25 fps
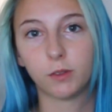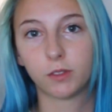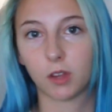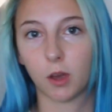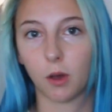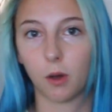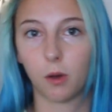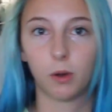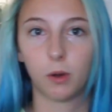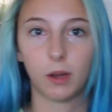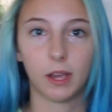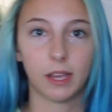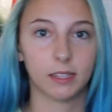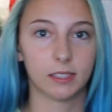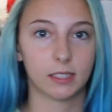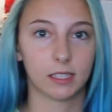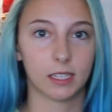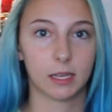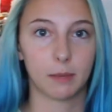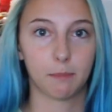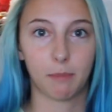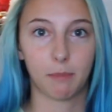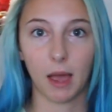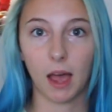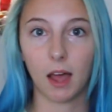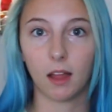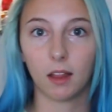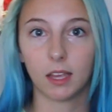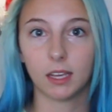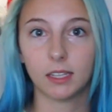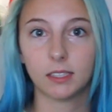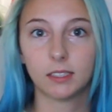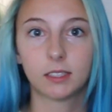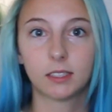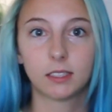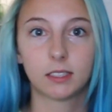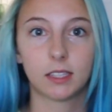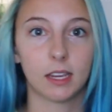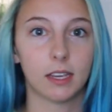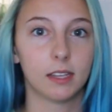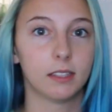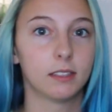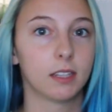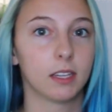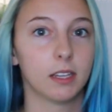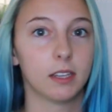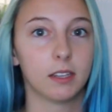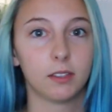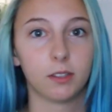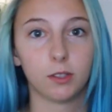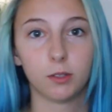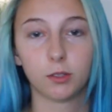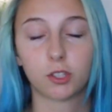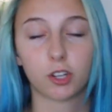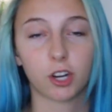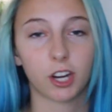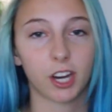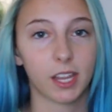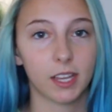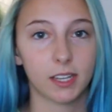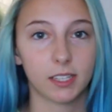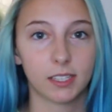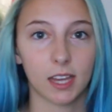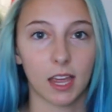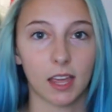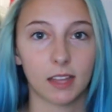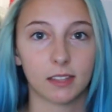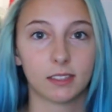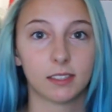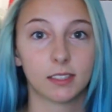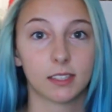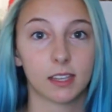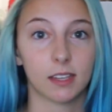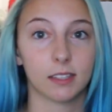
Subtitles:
So is it balanced? Is it nutrient dense?